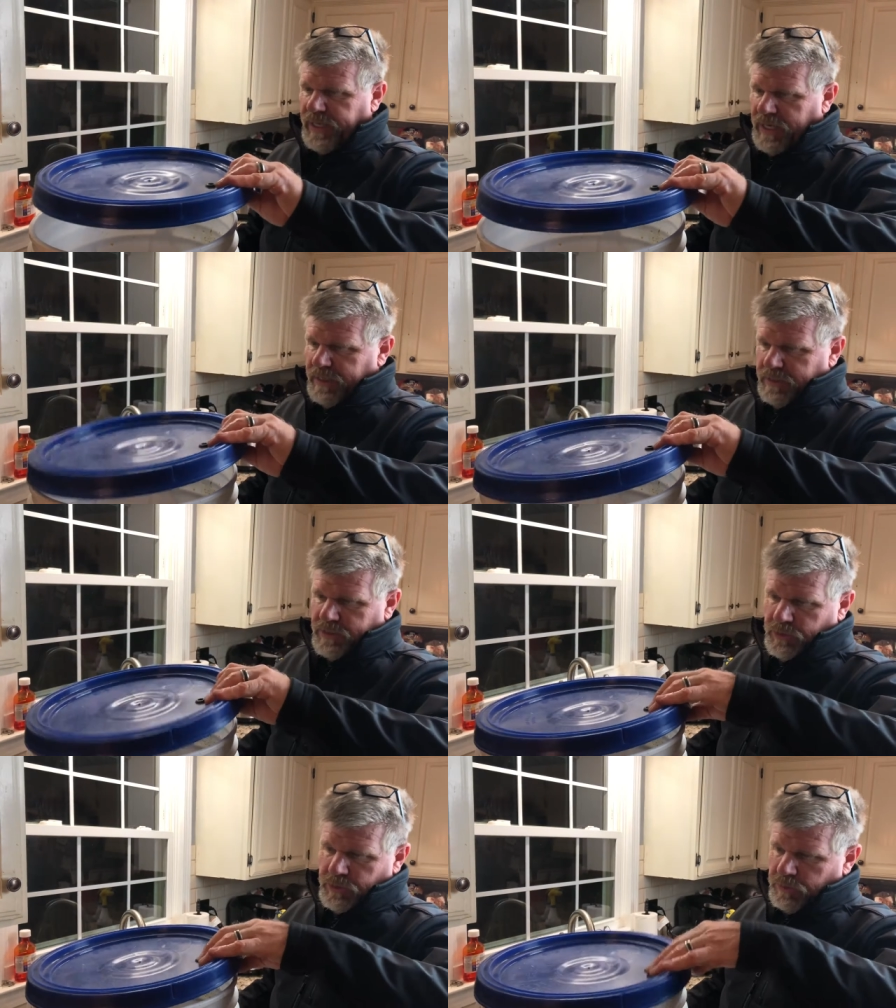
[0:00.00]
we got
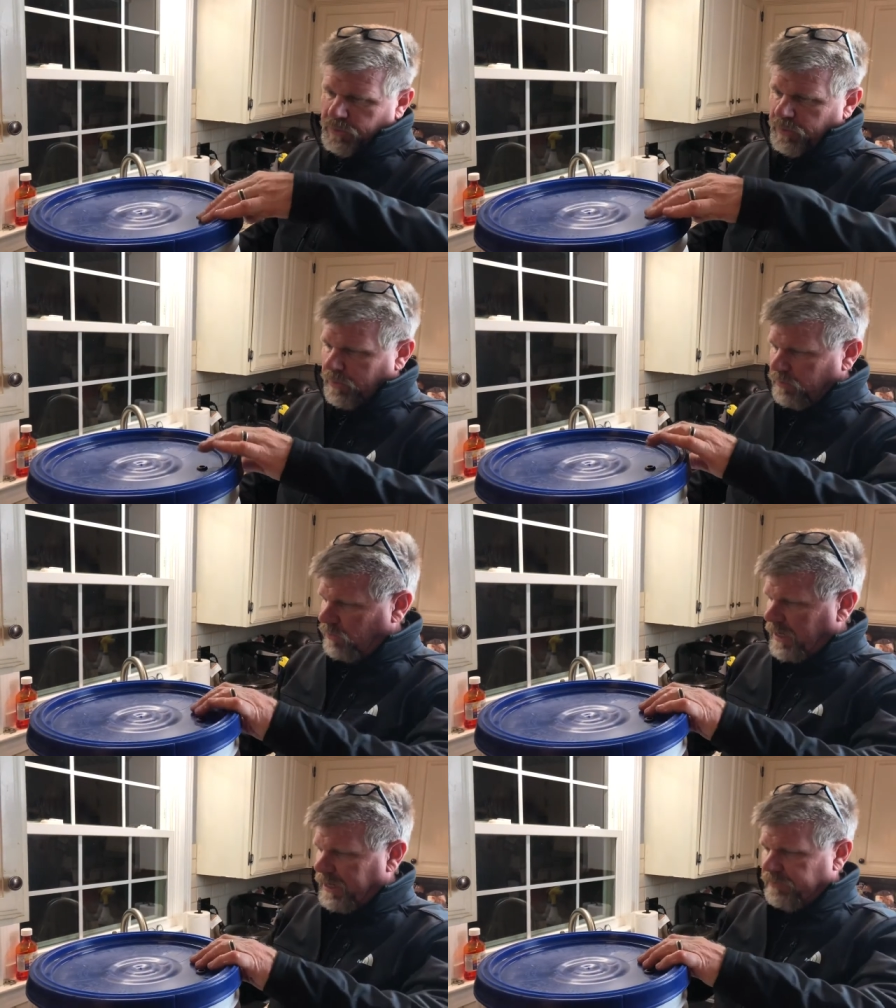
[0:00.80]
it to
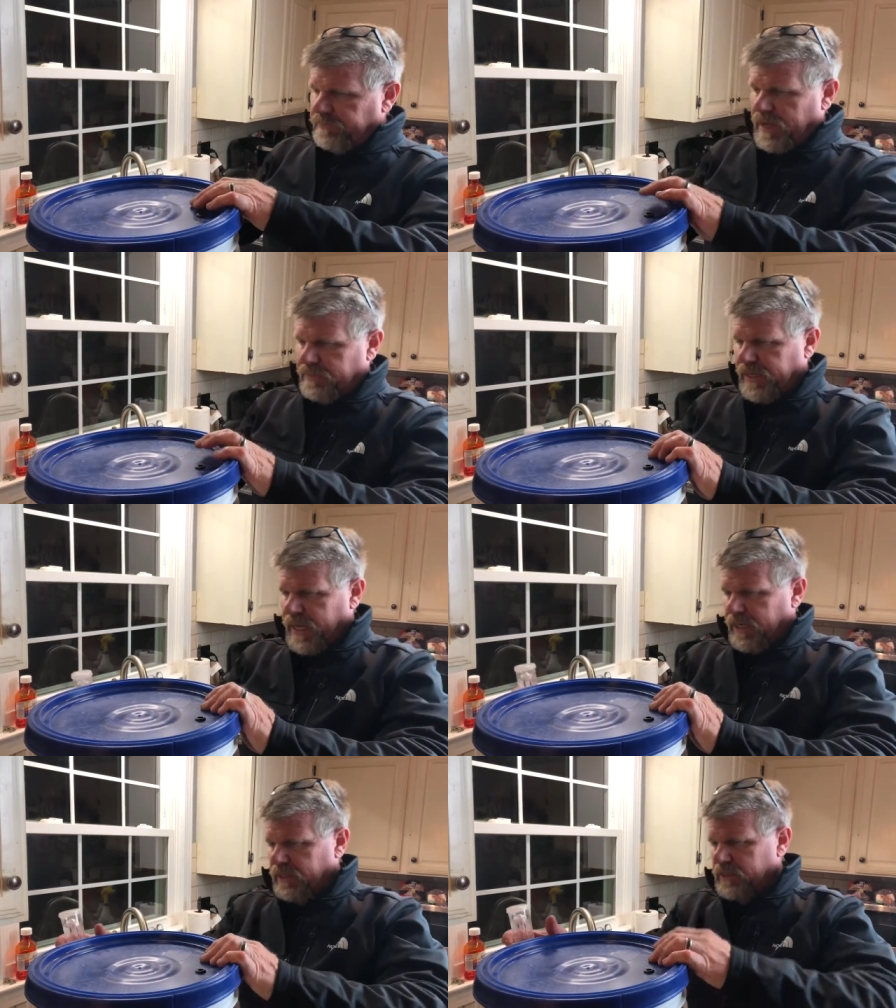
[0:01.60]
right at five
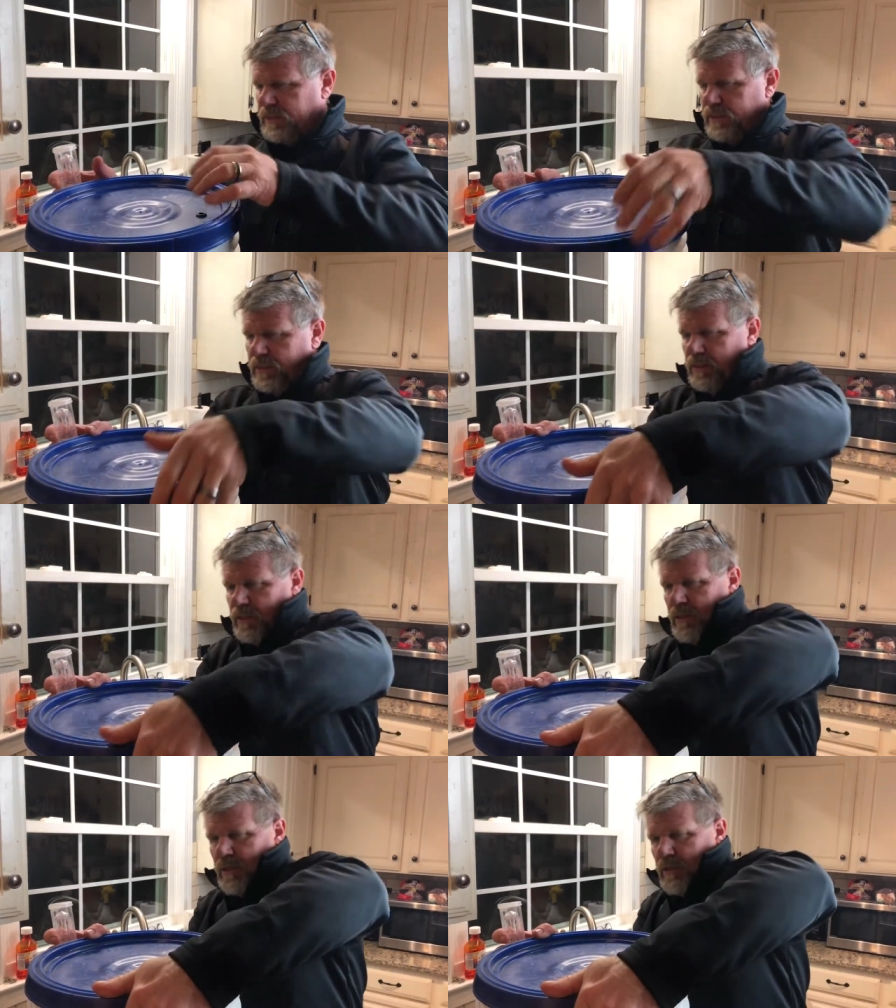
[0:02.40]
gallons.
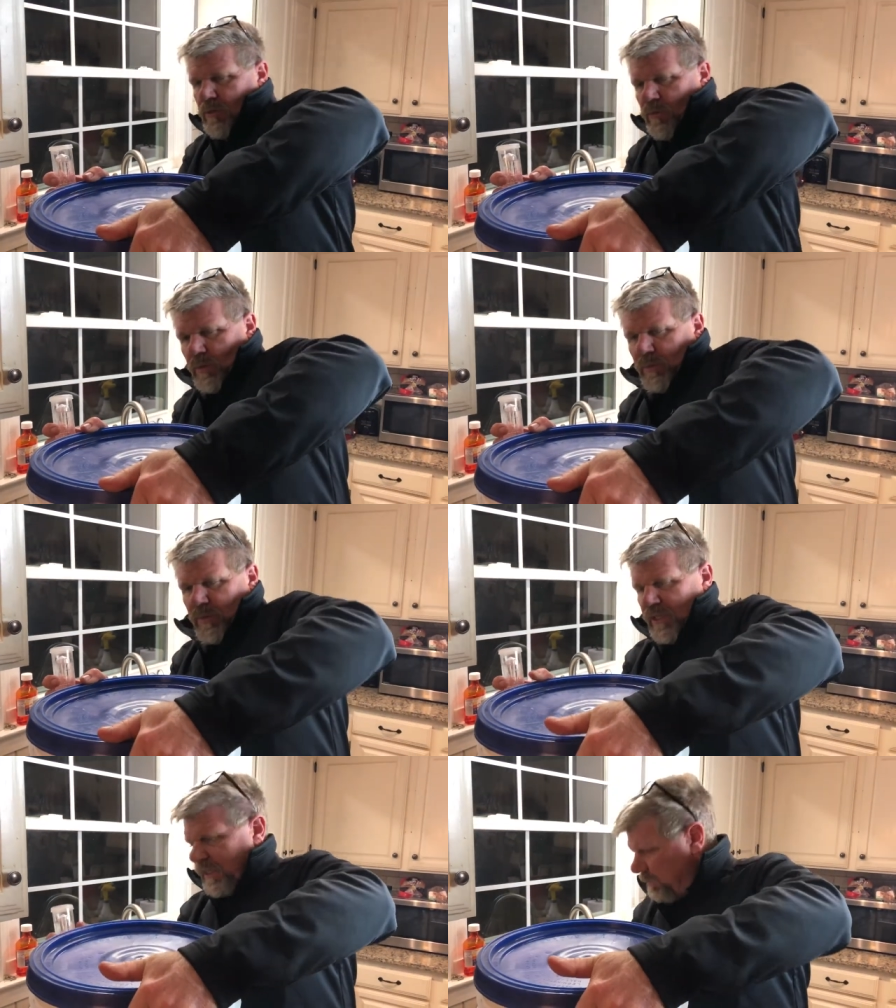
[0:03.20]
We're gonna
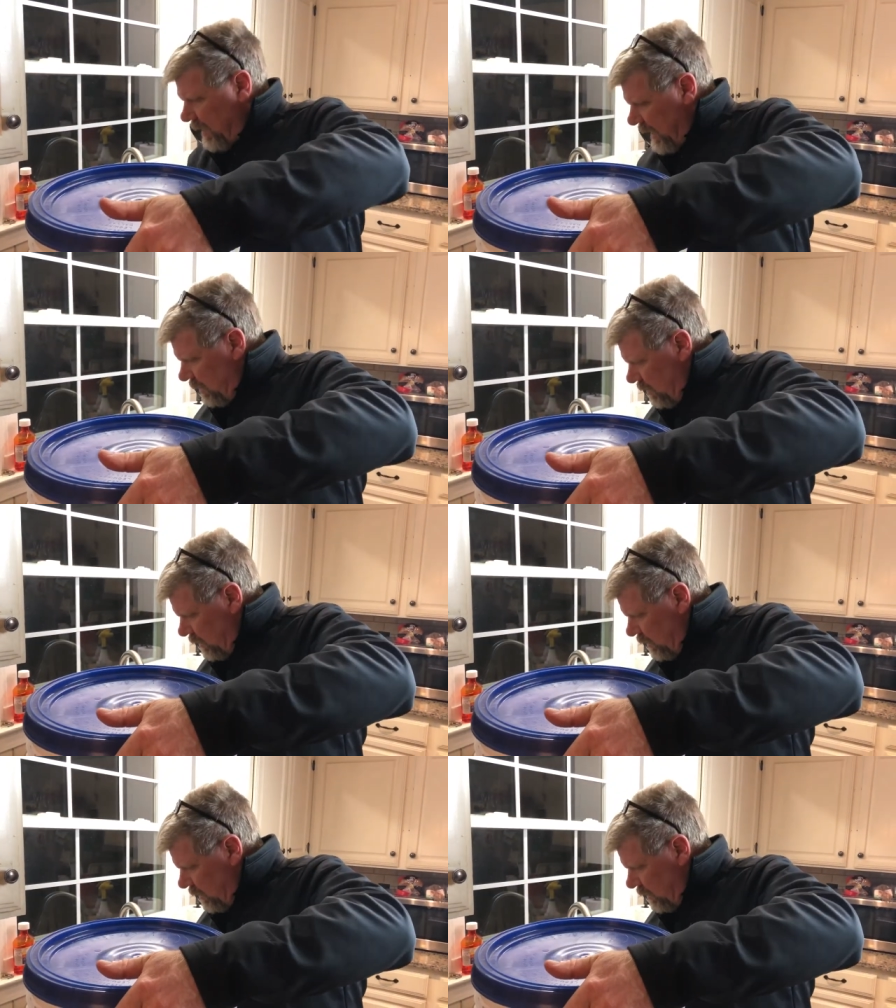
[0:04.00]
put the lid back